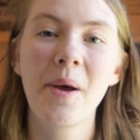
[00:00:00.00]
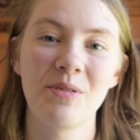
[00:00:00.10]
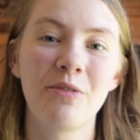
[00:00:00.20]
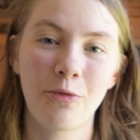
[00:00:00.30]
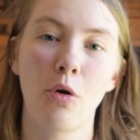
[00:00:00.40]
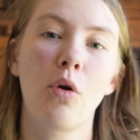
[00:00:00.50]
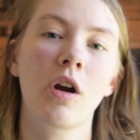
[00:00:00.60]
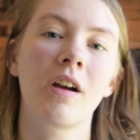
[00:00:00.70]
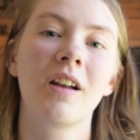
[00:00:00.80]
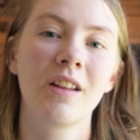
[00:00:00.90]

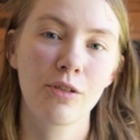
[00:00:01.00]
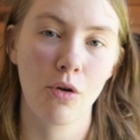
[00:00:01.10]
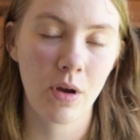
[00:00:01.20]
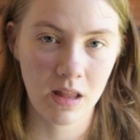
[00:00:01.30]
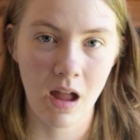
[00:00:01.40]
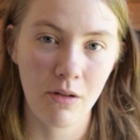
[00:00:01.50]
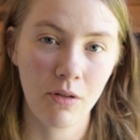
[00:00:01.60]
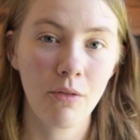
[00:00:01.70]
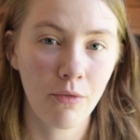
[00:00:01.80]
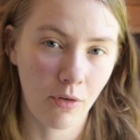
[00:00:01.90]
before going
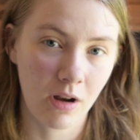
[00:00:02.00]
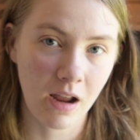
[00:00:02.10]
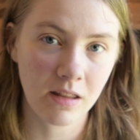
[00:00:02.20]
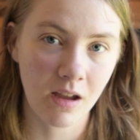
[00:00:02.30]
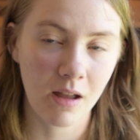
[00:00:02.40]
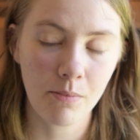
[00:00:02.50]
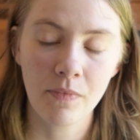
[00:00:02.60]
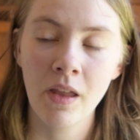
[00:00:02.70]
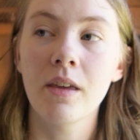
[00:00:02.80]
down for nighttime.